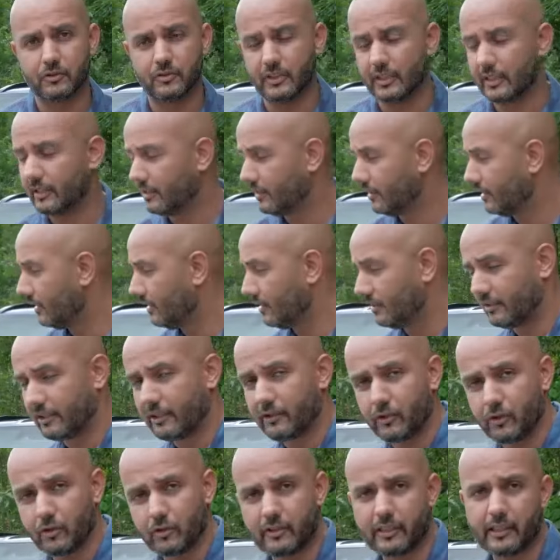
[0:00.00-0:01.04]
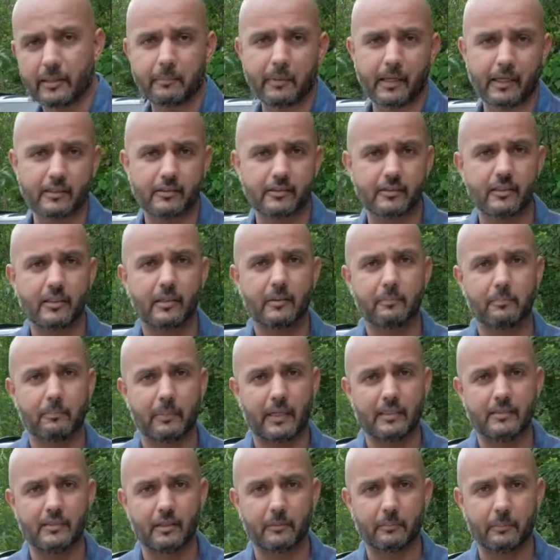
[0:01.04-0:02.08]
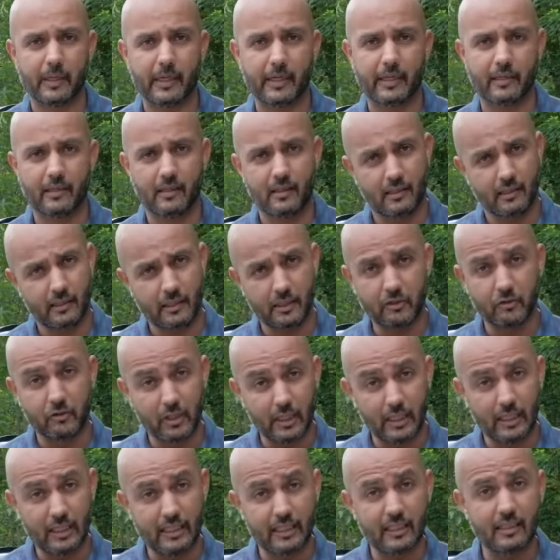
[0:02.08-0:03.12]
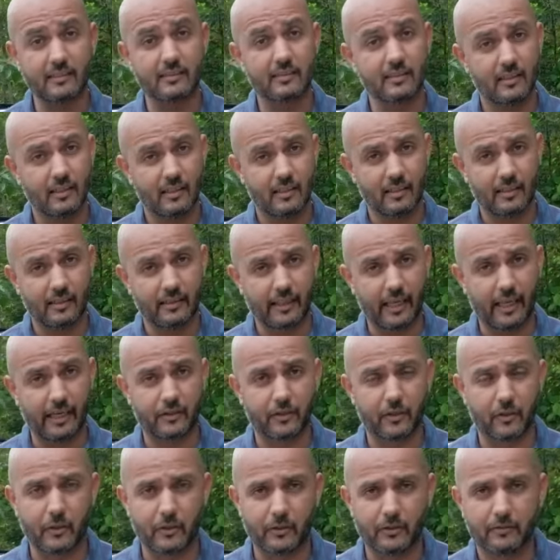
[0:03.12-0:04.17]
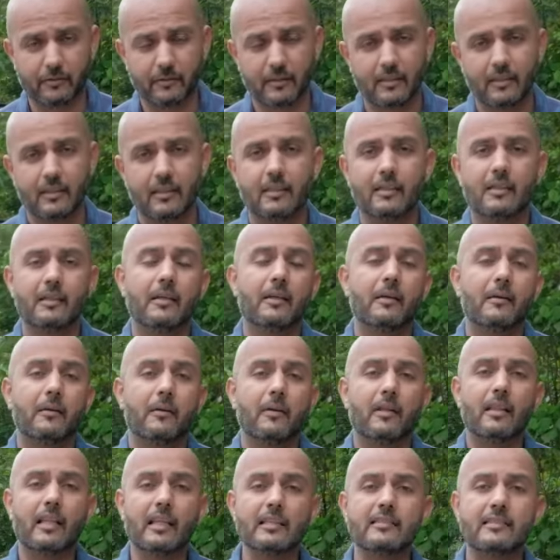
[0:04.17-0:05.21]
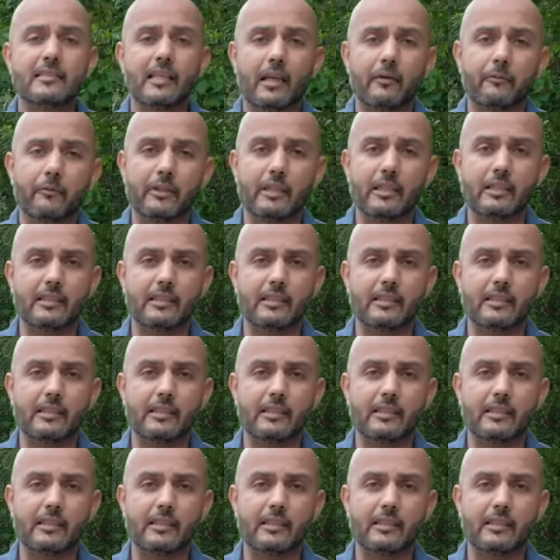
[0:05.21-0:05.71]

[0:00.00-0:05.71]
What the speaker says: see the new D-Max passing by. It really is that good. Let's start with the